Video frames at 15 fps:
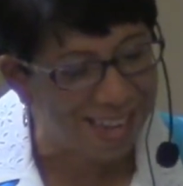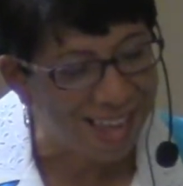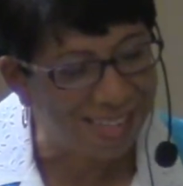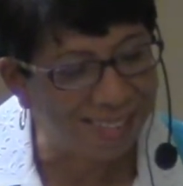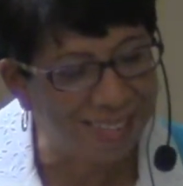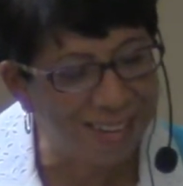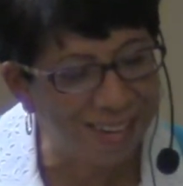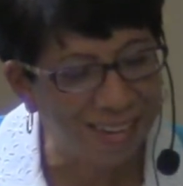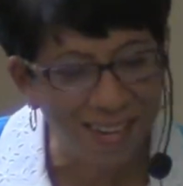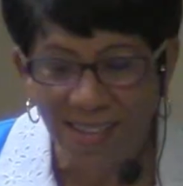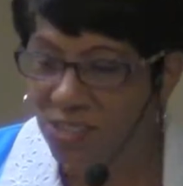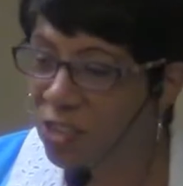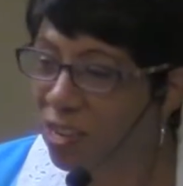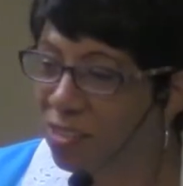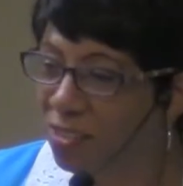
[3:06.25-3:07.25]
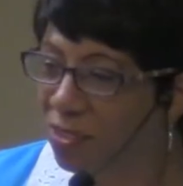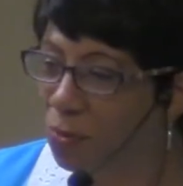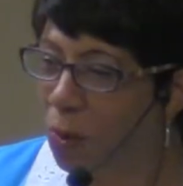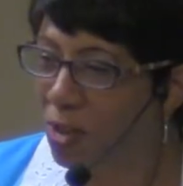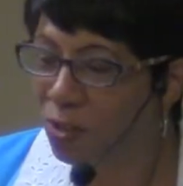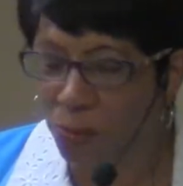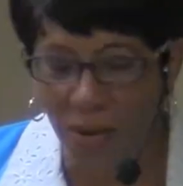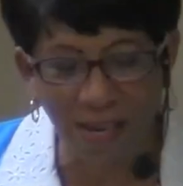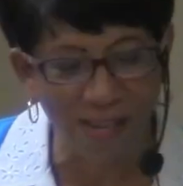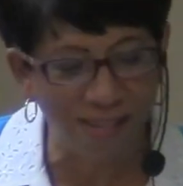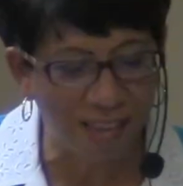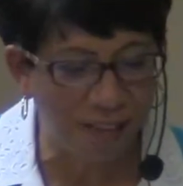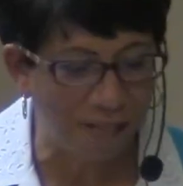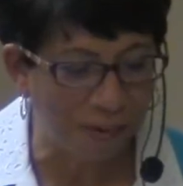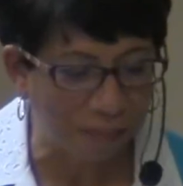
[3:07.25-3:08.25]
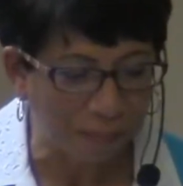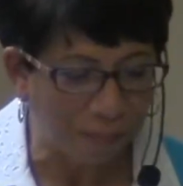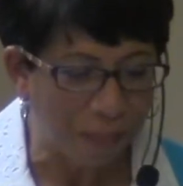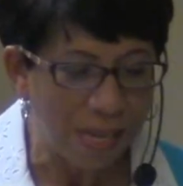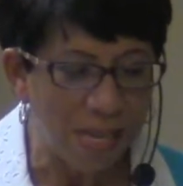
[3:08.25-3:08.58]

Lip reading: And then Genesis 1:27,